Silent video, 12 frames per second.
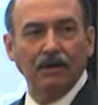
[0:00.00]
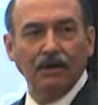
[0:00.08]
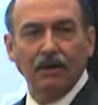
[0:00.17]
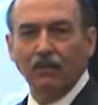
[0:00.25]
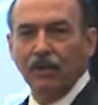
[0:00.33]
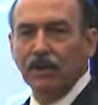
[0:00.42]

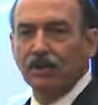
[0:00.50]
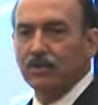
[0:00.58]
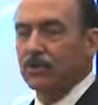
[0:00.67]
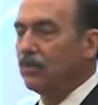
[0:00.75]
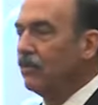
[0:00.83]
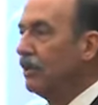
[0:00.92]
a week or
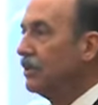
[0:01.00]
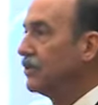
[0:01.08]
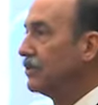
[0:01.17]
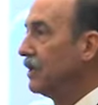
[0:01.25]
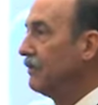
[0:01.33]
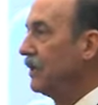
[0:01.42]
2 weeks
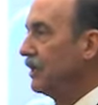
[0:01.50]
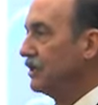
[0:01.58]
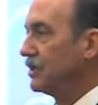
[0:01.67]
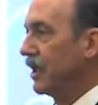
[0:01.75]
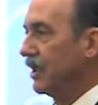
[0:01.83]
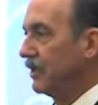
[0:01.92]
or something
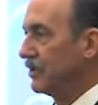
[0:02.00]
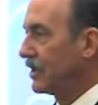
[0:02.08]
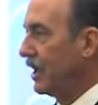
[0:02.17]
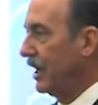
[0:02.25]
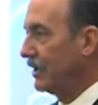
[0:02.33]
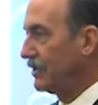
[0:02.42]
inside of this
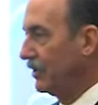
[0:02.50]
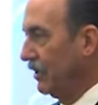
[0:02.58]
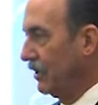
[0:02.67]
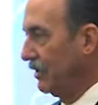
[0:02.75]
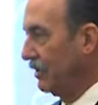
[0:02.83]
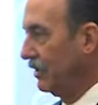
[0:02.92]
castle,
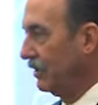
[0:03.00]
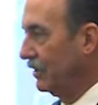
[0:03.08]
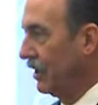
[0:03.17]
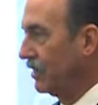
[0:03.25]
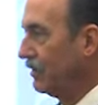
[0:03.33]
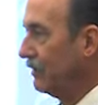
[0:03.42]
and you
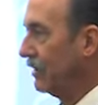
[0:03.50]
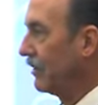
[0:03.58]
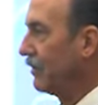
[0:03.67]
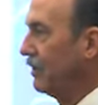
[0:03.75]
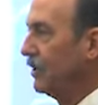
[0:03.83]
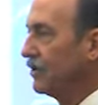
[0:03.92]
get to meet the
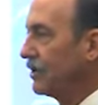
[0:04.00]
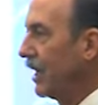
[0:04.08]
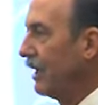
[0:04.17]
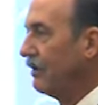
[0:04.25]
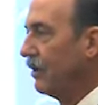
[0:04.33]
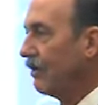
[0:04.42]
Queen or something.
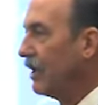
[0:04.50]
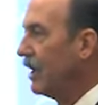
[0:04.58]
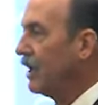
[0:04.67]
I don't know.